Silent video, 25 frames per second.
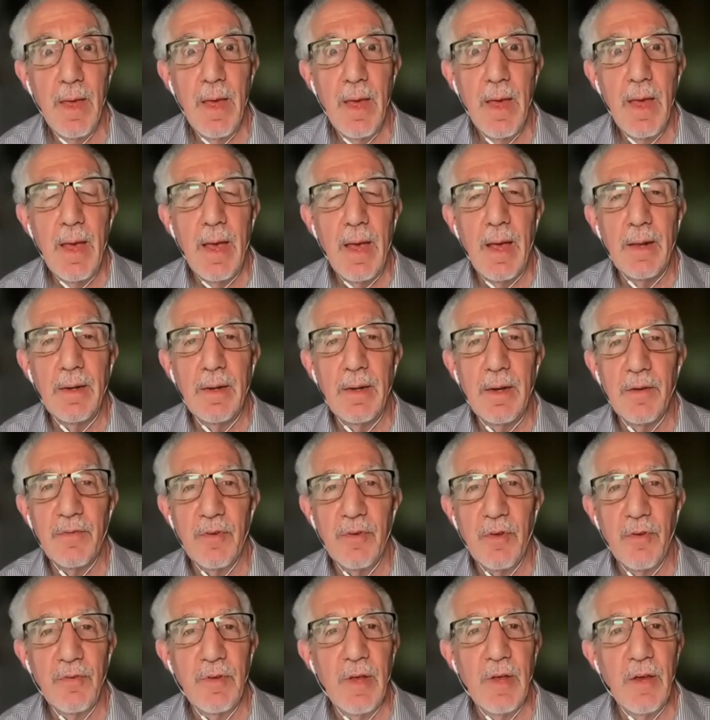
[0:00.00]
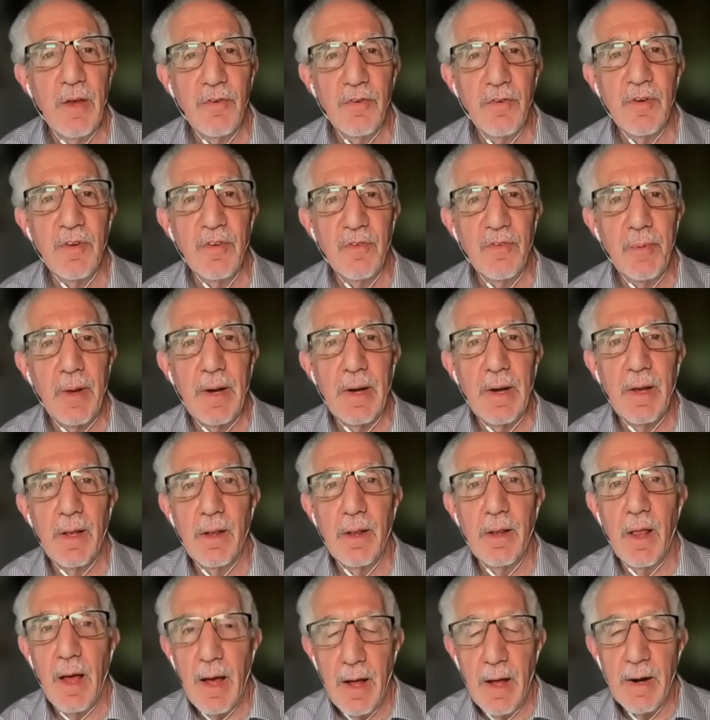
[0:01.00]
and the association is spending a
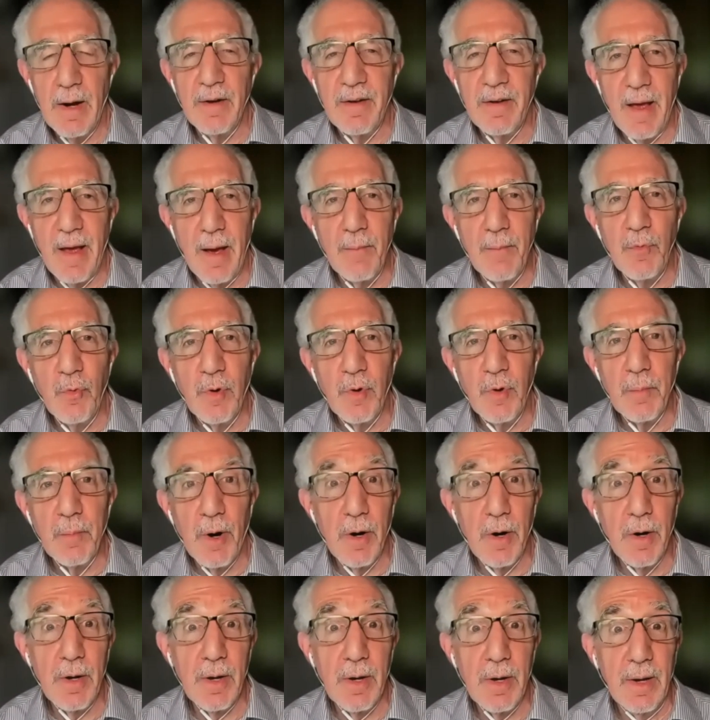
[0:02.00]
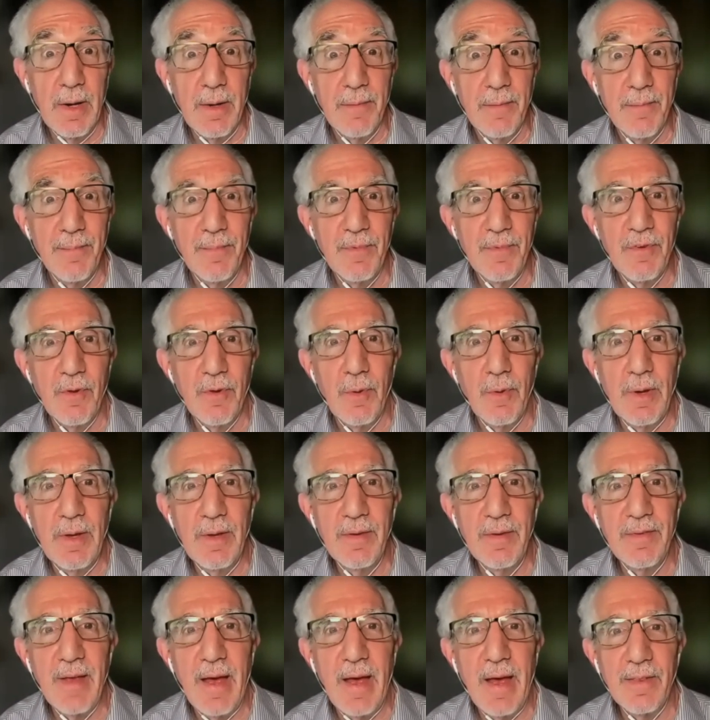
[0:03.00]
lot of time doing marketing. So
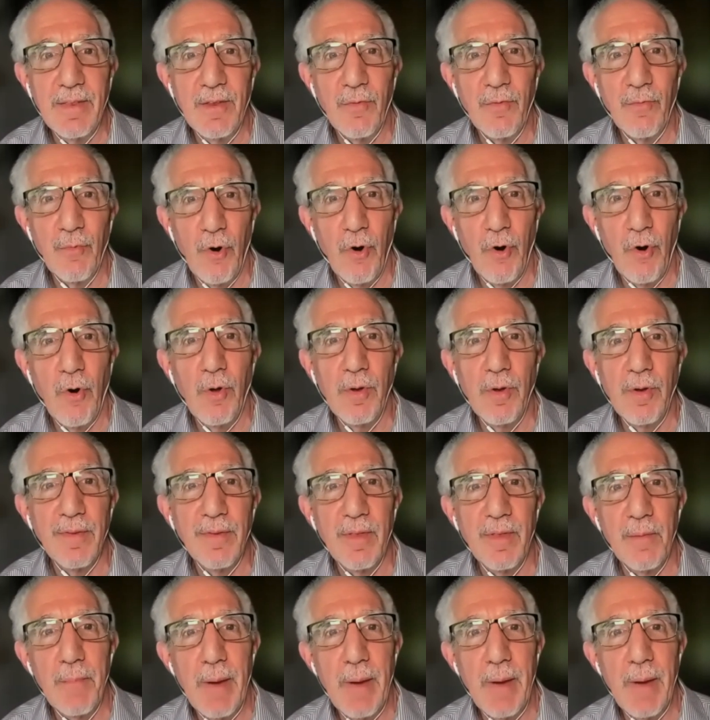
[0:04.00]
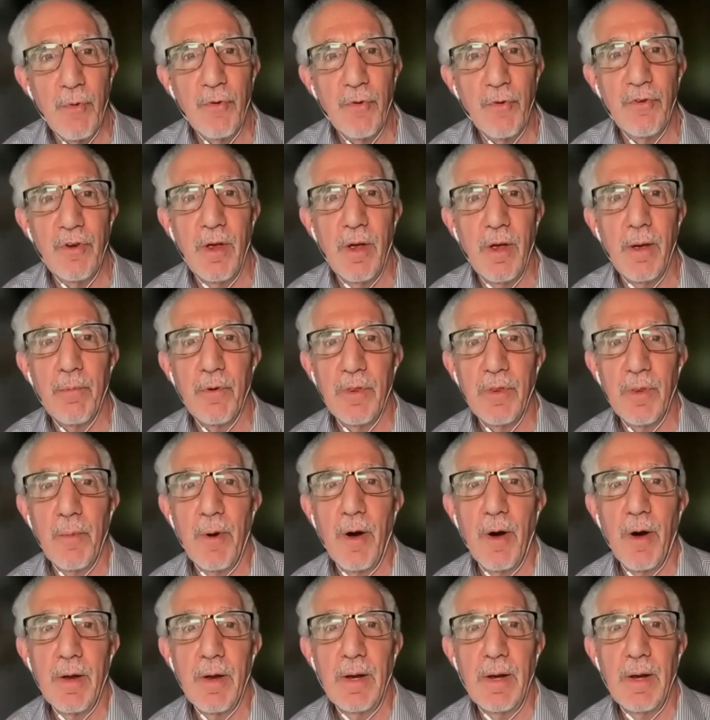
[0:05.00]
is that the role of the membership or the
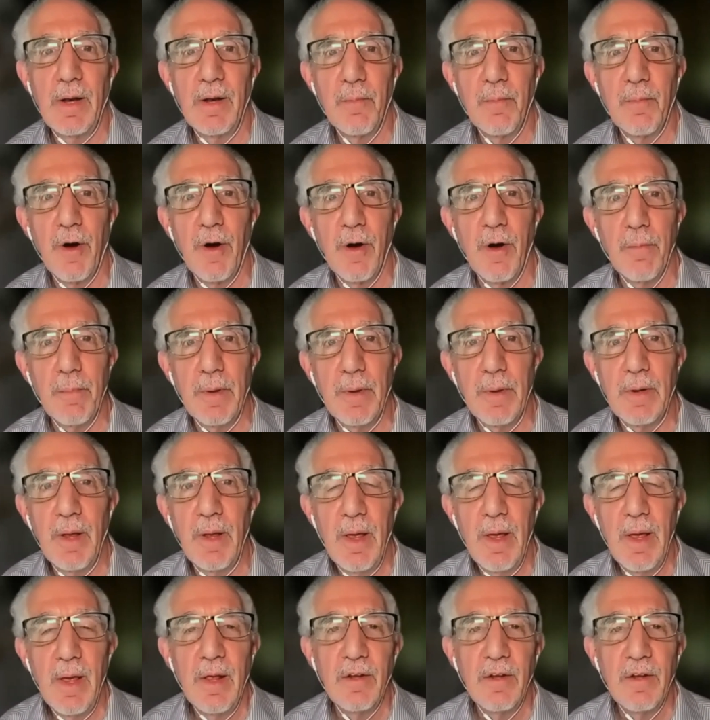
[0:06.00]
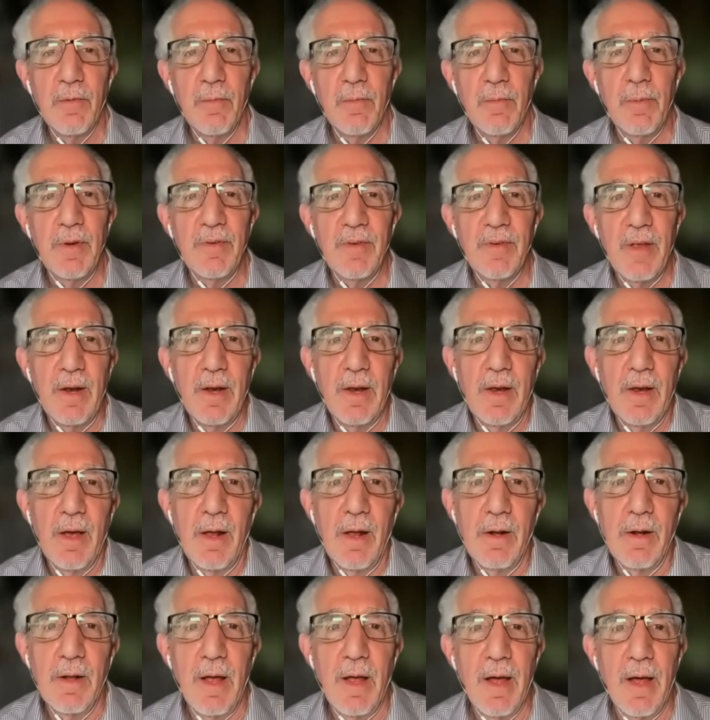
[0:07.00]
marketing department, to be sending
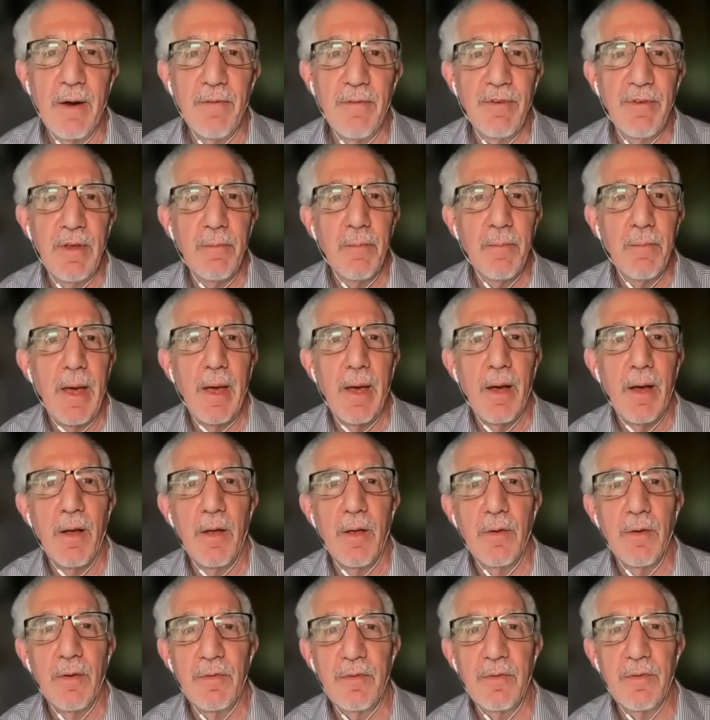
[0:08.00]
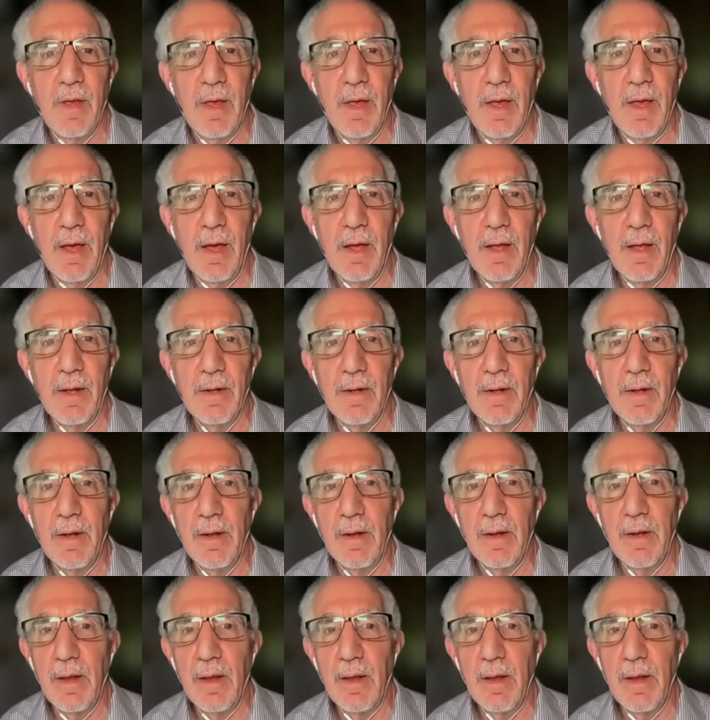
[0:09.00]
out a lot of emails and